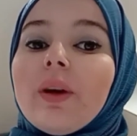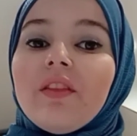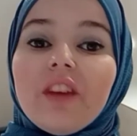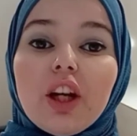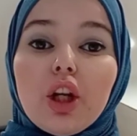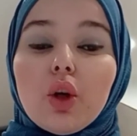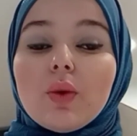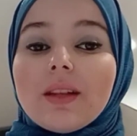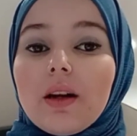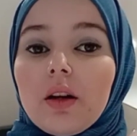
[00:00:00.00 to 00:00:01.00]

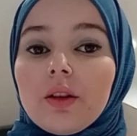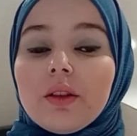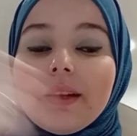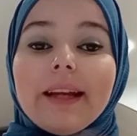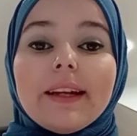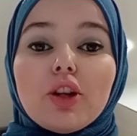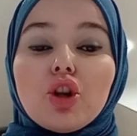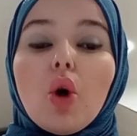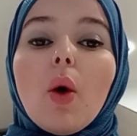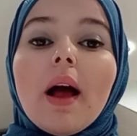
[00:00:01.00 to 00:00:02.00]
videos on data
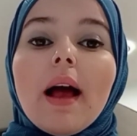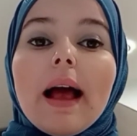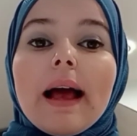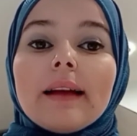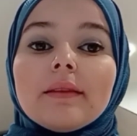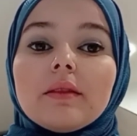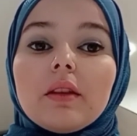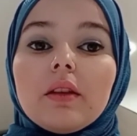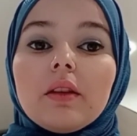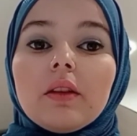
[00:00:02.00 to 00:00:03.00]
show and
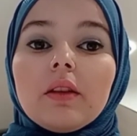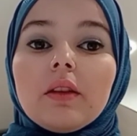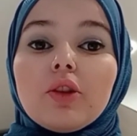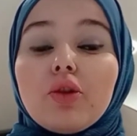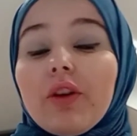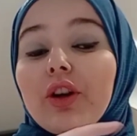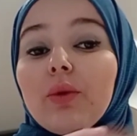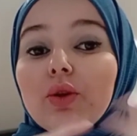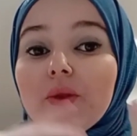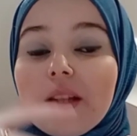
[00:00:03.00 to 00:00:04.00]
so they're
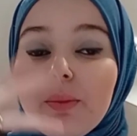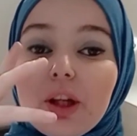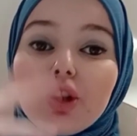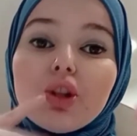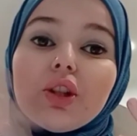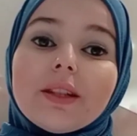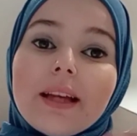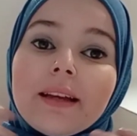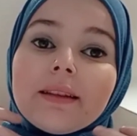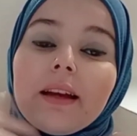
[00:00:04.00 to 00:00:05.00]
going to see pictures
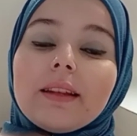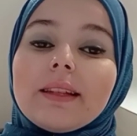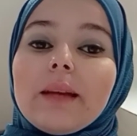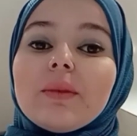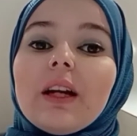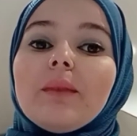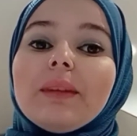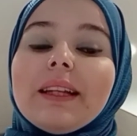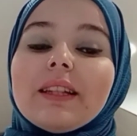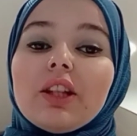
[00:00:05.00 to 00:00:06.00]
and at the same time
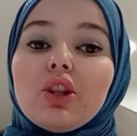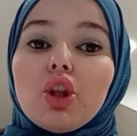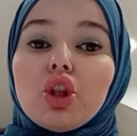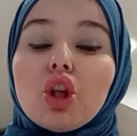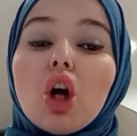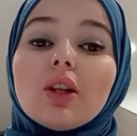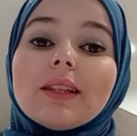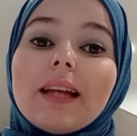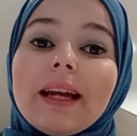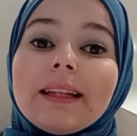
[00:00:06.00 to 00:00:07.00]
listen to the
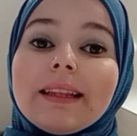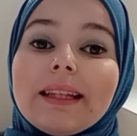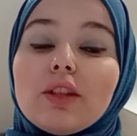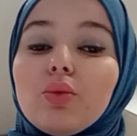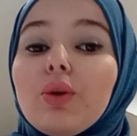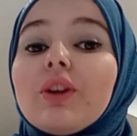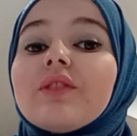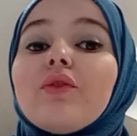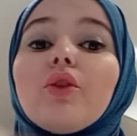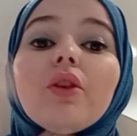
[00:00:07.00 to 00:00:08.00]
songs, and this works
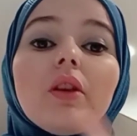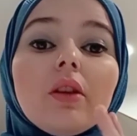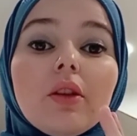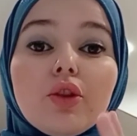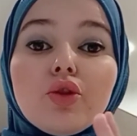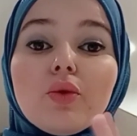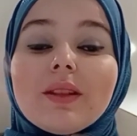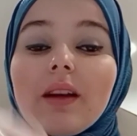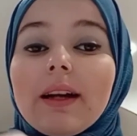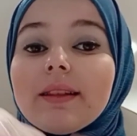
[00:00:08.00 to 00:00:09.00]
for the two
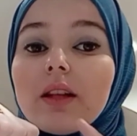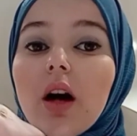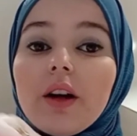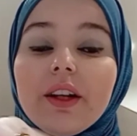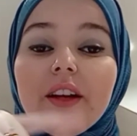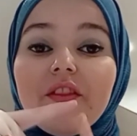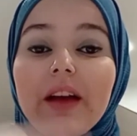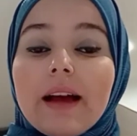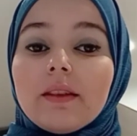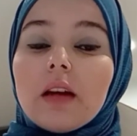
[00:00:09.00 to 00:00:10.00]
styles, auditive
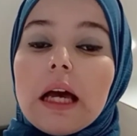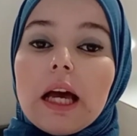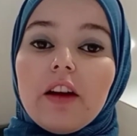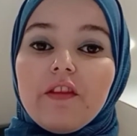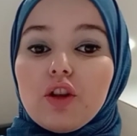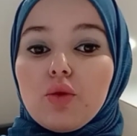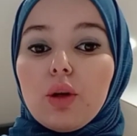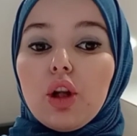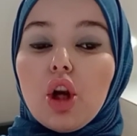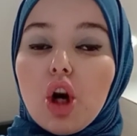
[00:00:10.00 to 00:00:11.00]
and
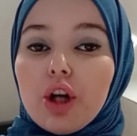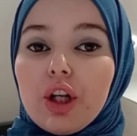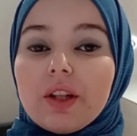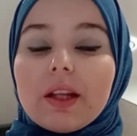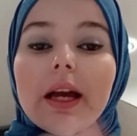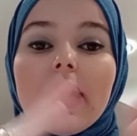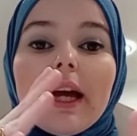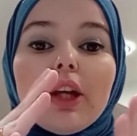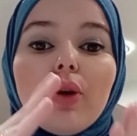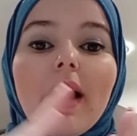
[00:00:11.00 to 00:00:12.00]
visual learners.
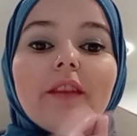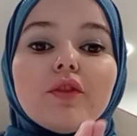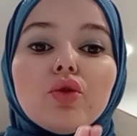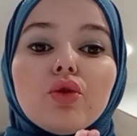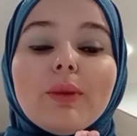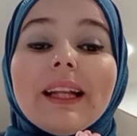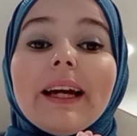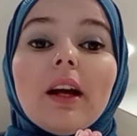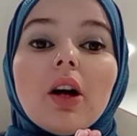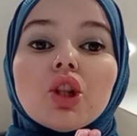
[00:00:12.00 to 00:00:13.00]
You have to
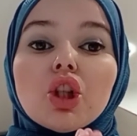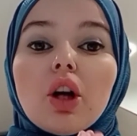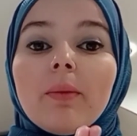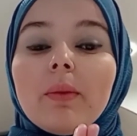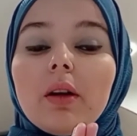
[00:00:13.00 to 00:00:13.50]
rely on some